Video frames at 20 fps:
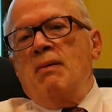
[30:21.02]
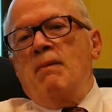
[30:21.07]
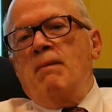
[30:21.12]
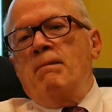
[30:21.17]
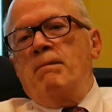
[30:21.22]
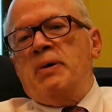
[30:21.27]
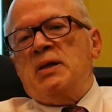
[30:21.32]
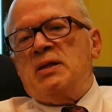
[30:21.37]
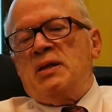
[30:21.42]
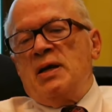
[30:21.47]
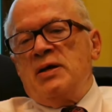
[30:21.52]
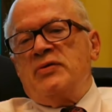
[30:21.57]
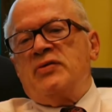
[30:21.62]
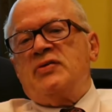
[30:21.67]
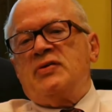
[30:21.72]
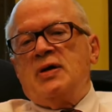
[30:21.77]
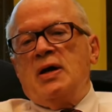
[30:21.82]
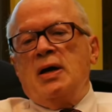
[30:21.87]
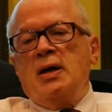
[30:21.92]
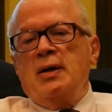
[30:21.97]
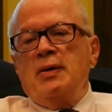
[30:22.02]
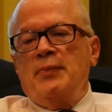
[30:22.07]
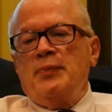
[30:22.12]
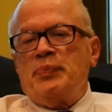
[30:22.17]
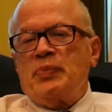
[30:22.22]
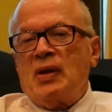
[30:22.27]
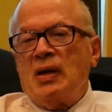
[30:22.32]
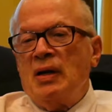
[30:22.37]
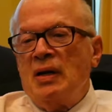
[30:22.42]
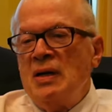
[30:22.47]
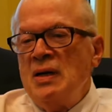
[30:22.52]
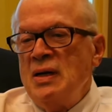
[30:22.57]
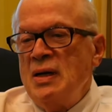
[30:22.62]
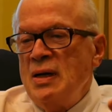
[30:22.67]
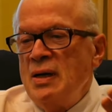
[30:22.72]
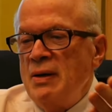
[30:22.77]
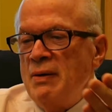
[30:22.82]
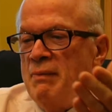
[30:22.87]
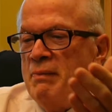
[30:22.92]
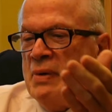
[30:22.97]
But let's say
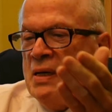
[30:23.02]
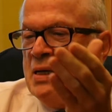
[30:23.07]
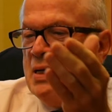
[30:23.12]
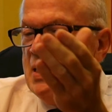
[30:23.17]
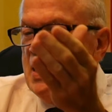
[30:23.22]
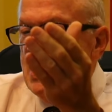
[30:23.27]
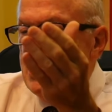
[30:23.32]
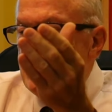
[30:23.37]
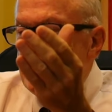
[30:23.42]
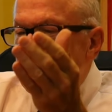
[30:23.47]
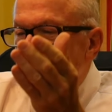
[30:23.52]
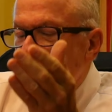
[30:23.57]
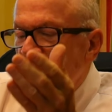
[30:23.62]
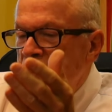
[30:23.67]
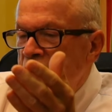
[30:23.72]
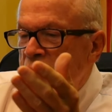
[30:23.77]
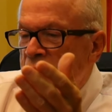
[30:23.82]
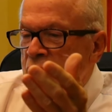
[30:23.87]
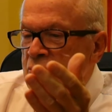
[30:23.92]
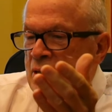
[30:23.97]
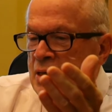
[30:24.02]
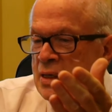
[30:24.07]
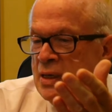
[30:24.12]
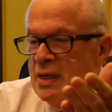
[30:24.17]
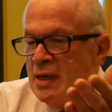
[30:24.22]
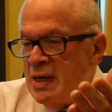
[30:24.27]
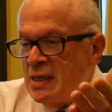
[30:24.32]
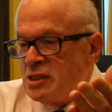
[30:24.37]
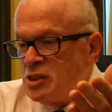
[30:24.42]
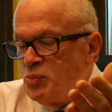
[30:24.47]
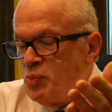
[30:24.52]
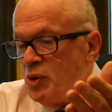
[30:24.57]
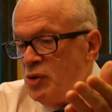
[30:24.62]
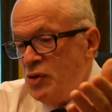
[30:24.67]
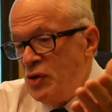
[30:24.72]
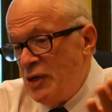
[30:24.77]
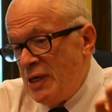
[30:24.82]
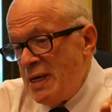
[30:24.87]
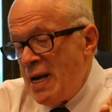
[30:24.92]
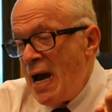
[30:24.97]
mediation, you don't need an expert.
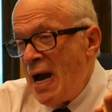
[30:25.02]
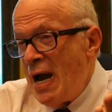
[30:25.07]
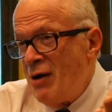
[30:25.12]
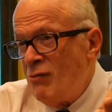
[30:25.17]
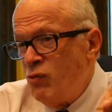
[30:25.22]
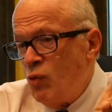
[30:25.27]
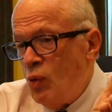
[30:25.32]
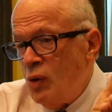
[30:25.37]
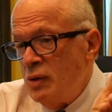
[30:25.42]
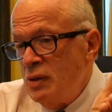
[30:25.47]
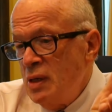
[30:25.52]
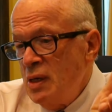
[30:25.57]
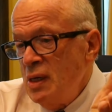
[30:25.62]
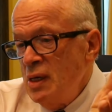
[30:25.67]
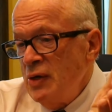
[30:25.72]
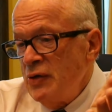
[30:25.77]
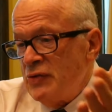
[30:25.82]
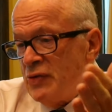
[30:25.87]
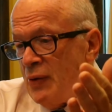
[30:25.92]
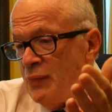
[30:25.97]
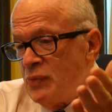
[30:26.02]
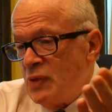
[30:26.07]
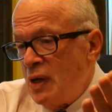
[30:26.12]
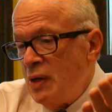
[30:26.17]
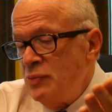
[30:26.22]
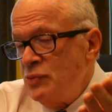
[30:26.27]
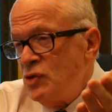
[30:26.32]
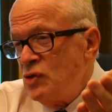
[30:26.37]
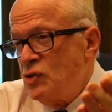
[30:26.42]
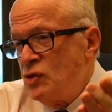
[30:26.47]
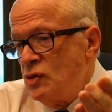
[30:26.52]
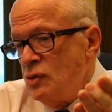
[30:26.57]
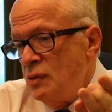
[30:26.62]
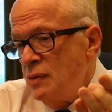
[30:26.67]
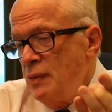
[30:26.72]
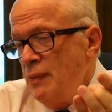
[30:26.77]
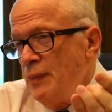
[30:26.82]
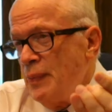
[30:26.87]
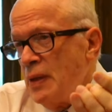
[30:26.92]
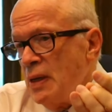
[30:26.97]
You can have one. Sometimes you
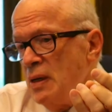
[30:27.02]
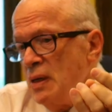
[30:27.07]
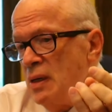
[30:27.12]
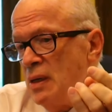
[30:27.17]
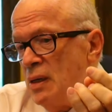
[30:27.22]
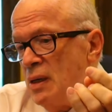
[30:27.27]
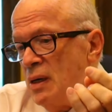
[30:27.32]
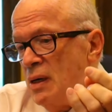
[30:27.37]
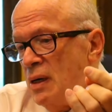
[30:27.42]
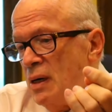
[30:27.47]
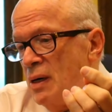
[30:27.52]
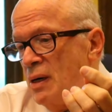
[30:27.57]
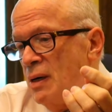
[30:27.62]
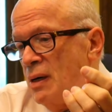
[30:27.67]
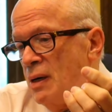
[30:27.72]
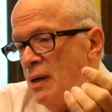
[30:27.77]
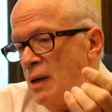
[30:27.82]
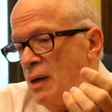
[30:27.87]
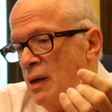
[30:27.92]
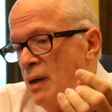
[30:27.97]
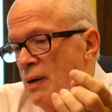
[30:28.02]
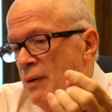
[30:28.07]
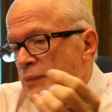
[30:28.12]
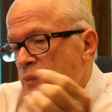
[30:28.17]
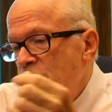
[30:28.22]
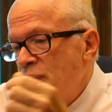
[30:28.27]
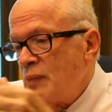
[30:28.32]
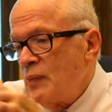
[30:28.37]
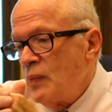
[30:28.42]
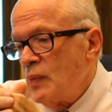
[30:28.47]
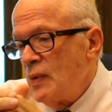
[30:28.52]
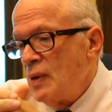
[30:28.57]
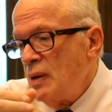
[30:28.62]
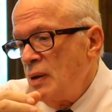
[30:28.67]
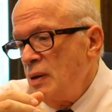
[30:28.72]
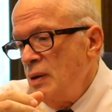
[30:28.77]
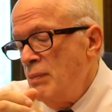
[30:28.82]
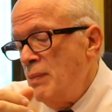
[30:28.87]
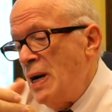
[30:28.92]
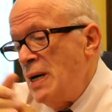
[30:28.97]
should.
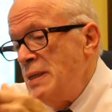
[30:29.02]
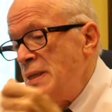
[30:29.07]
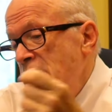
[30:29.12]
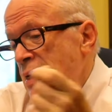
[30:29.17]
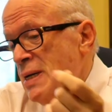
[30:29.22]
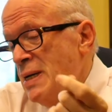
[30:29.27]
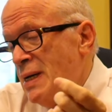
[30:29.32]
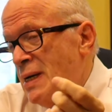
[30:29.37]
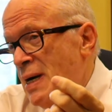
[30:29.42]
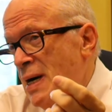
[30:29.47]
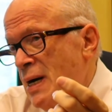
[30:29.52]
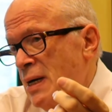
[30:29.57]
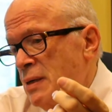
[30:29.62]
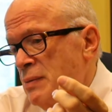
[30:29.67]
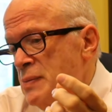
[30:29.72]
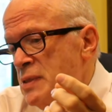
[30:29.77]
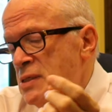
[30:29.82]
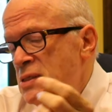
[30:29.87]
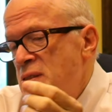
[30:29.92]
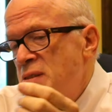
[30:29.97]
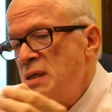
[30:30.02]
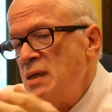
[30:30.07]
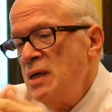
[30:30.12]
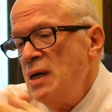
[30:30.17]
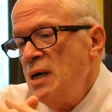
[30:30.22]
You might need an economist.